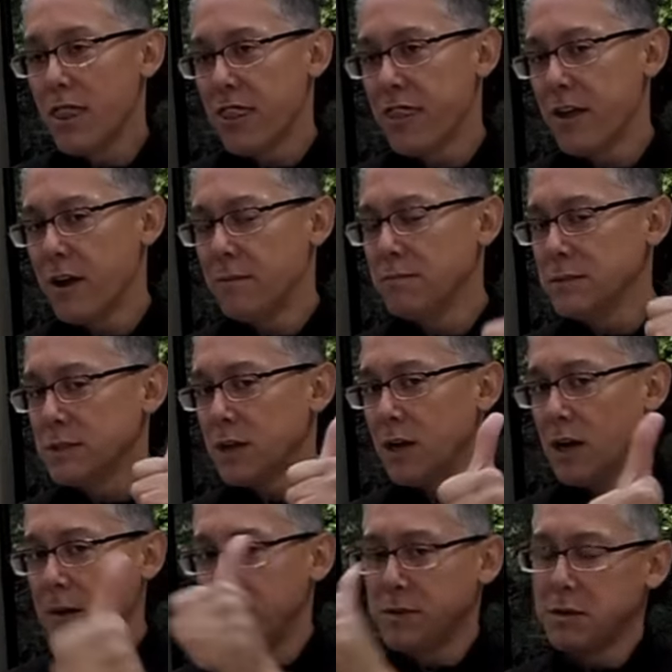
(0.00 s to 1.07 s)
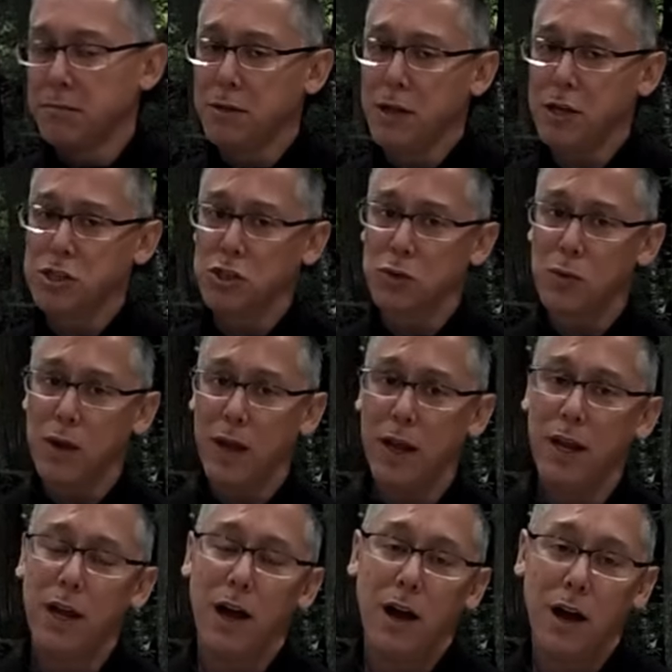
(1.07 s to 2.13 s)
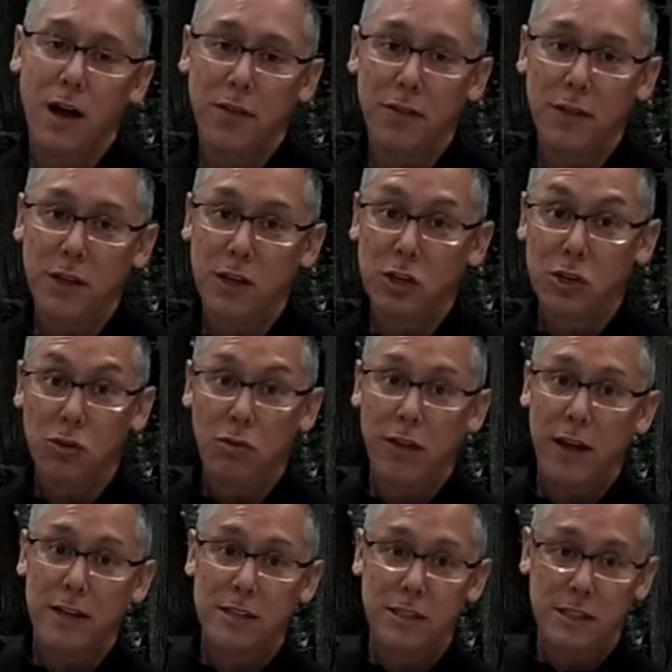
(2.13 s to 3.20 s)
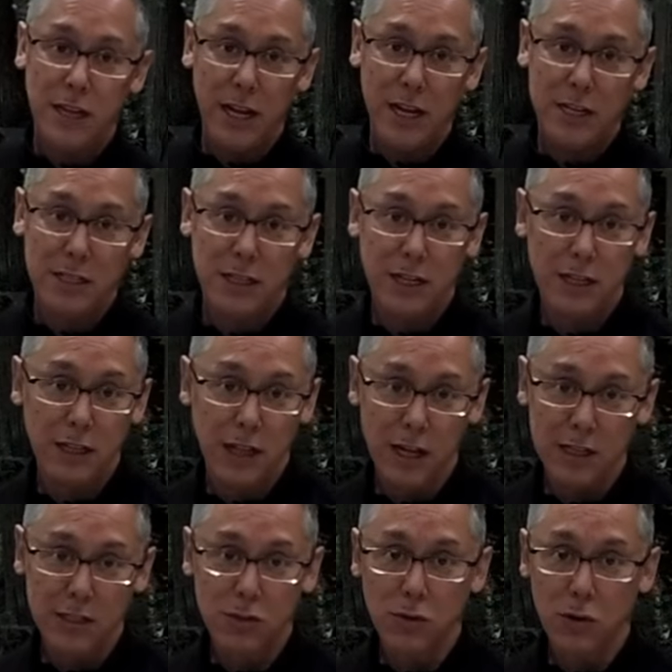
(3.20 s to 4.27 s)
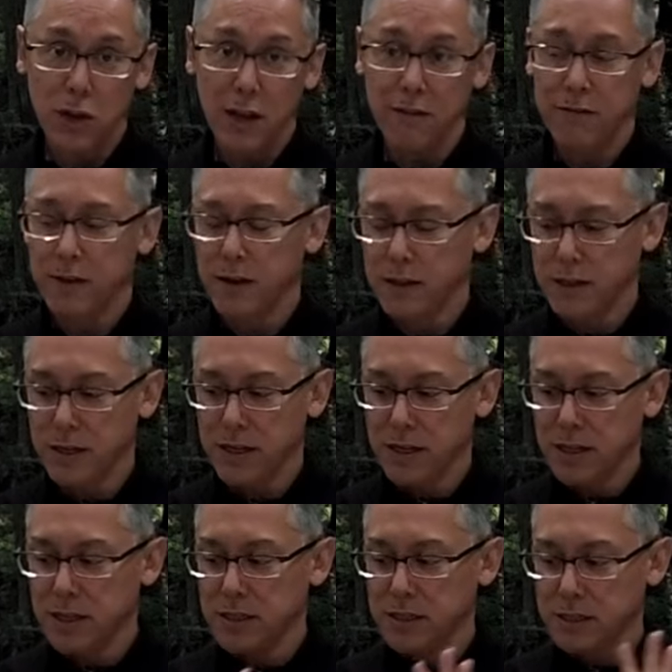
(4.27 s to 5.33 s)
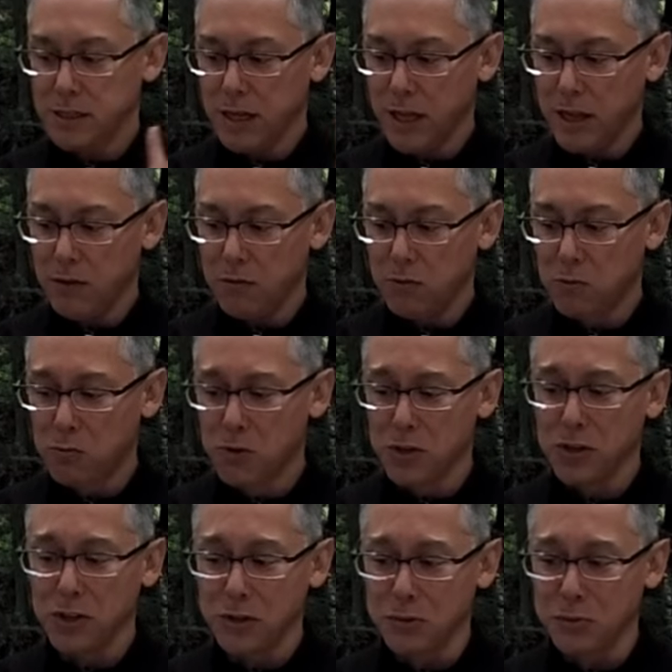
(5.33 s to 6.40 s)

thumbs up to Pleasureway on the 2018 Lexor FL. It is a really,